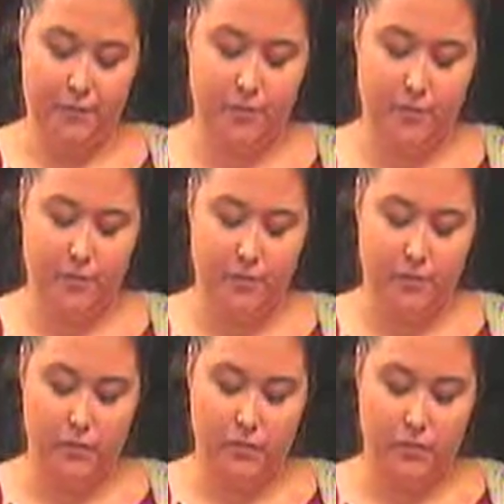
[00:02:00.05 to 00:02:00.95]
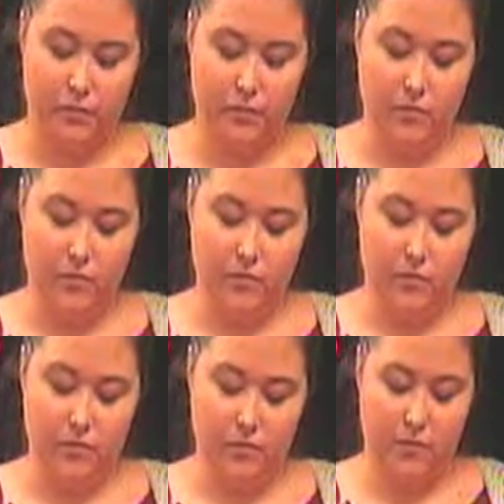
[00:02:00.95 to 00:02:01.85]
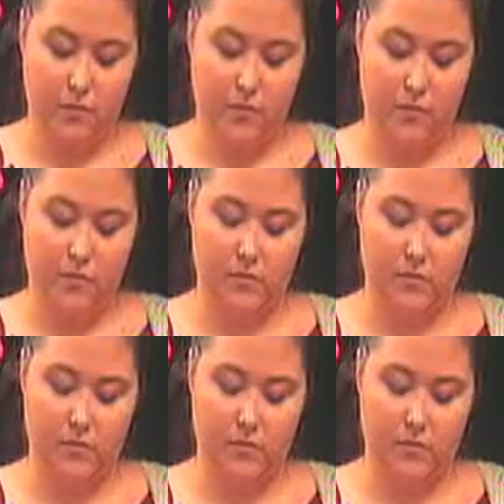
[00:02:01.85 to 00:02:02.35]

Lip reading: Nobody speaks.